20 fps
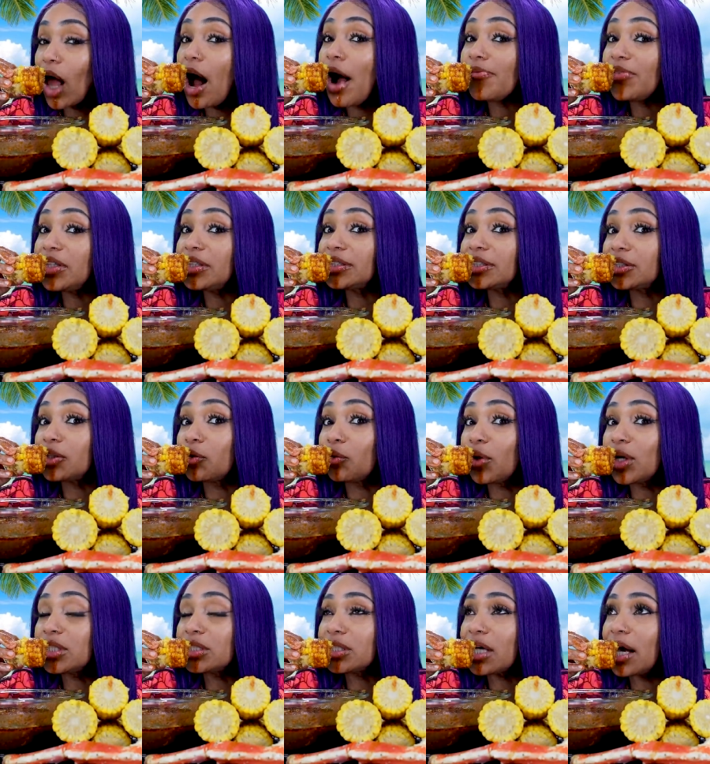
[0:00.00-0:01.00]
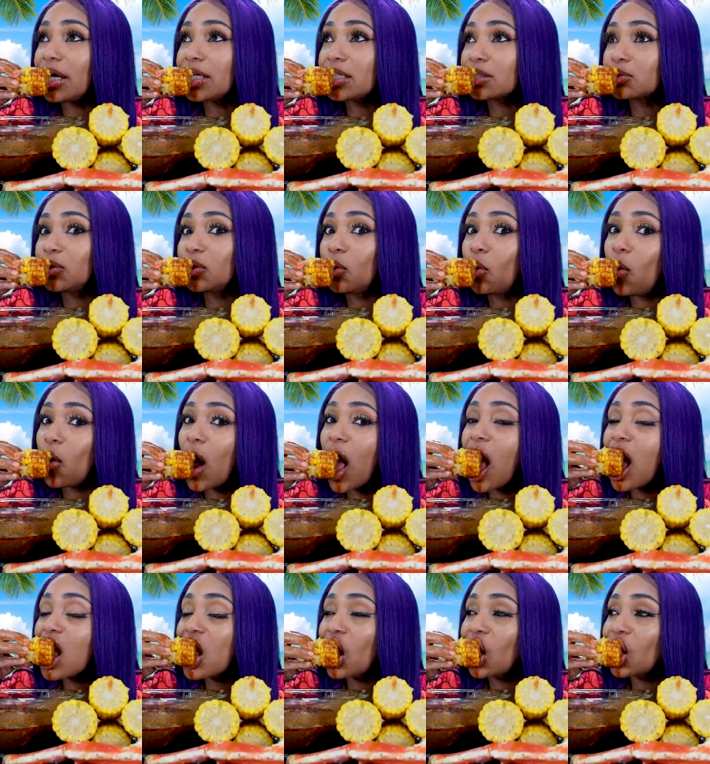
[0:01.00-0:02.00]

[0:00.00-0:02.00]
I think this is a green giant sweet corn.